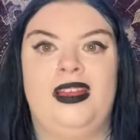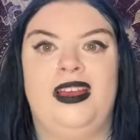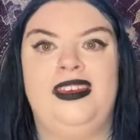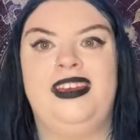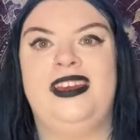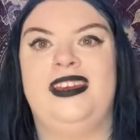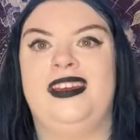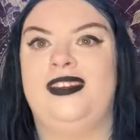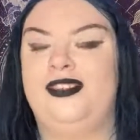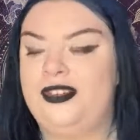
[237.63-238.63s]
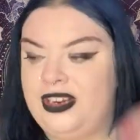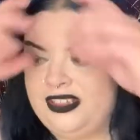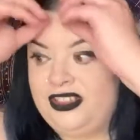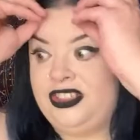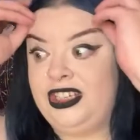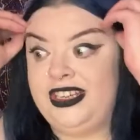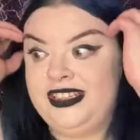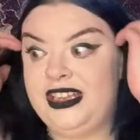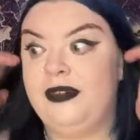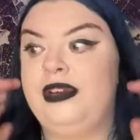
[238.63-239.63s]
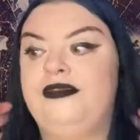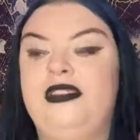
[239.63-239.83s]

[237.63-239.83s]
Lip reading: And yeah, if you guys could share this out, it